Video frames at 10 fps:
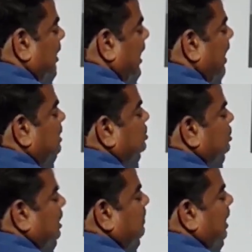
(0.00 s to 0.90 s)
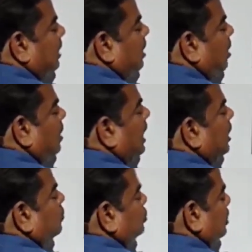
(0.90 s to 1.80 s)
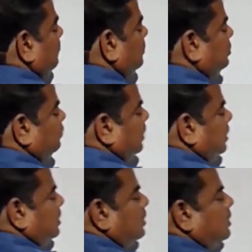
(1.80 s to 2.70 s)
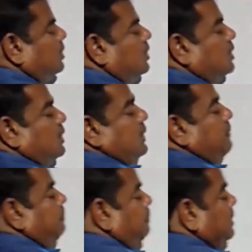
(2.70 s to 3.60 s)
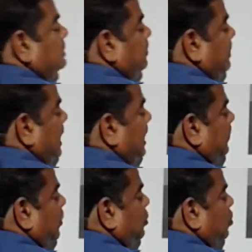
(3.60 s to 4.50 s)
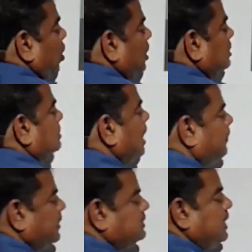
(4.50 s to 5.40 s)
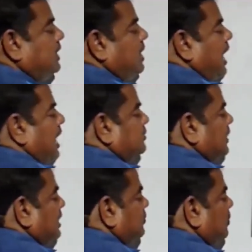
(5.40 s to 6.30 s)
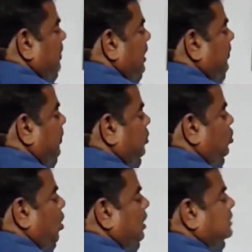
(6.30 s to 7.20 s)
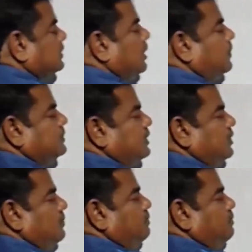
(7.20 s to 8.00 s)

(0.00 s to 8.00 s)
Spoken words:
And stigma or gynoecium, this one. Means male reproductive organs are present as well as female reproductive organs are present.